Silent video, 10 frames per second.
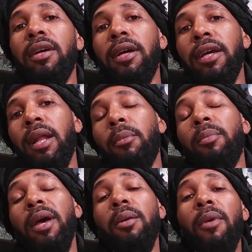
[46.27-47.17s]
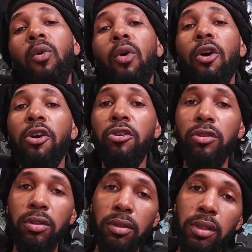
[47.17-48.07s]
and I'm a man of my word.
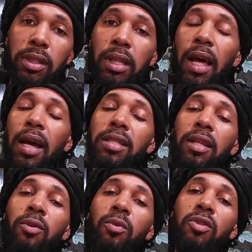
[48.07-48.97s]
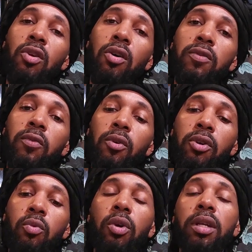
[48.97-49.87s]
Slides got the results for
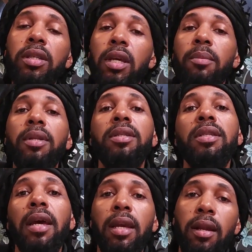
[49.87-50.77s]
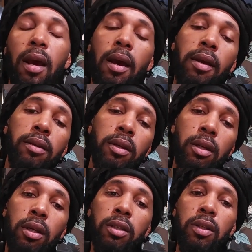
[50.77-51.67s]
you. We'll get to him in a second. All right.
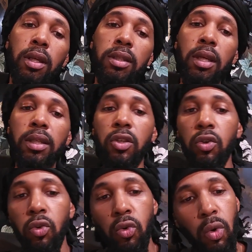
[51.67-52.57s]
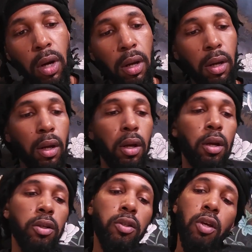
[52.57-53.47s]
So let's get to
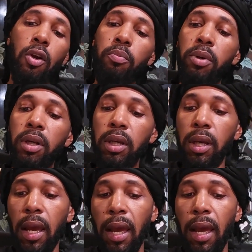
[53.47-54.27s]
Sir Boogie